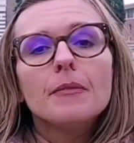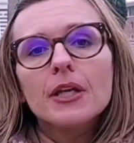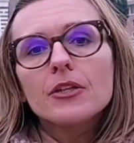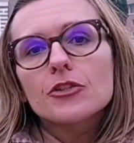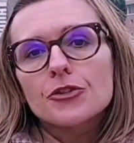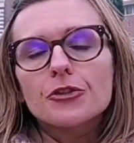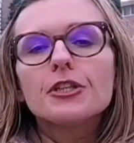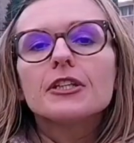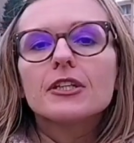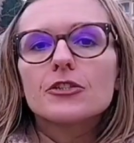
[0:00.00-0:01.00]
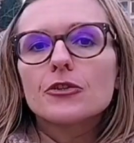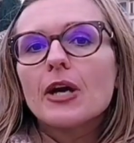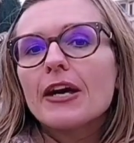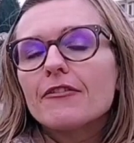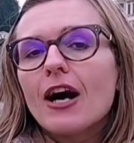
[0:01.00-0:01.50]
make sure that
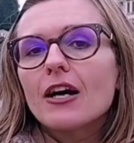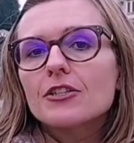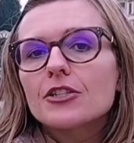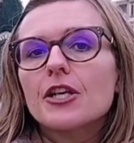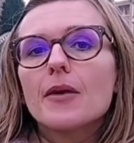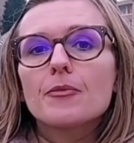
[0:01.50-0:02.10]
you have actually